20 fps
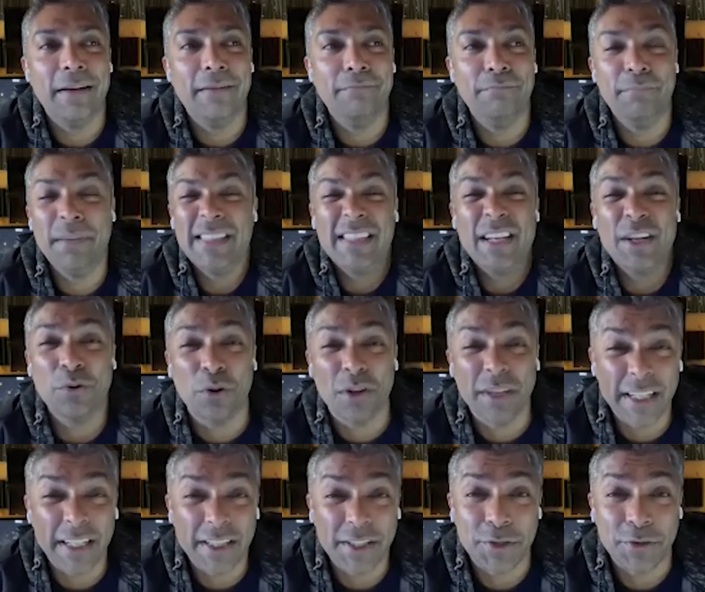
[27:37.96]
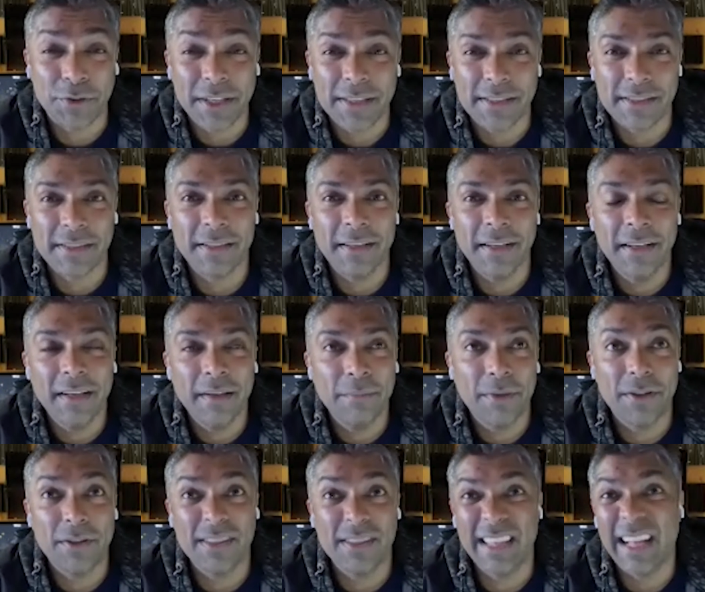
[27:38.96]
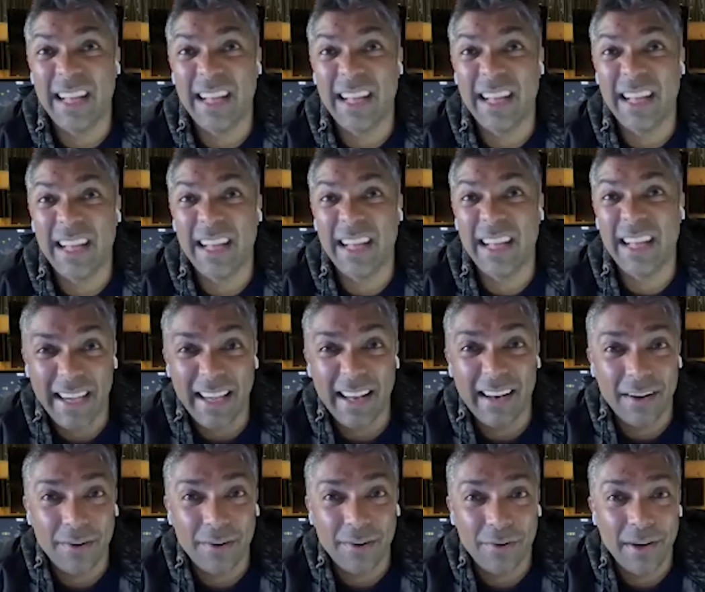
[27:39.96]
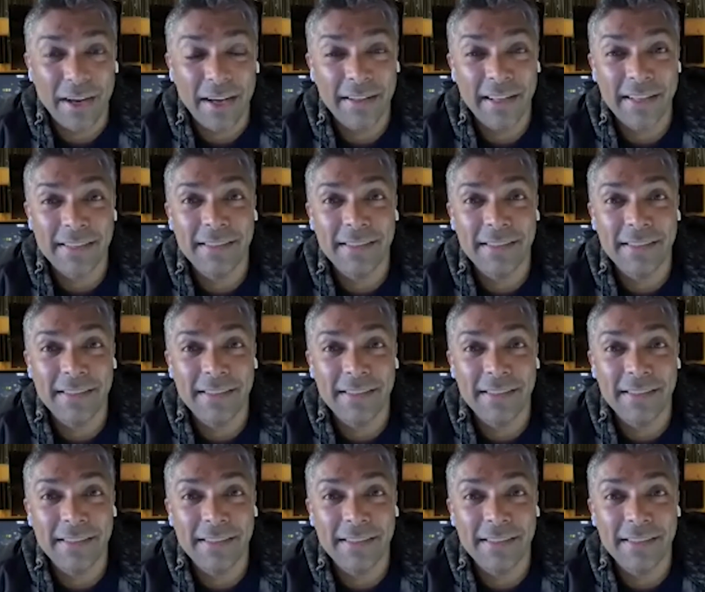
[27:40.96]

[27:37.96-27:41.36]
basically not get stressed, because that's the killer, right? That's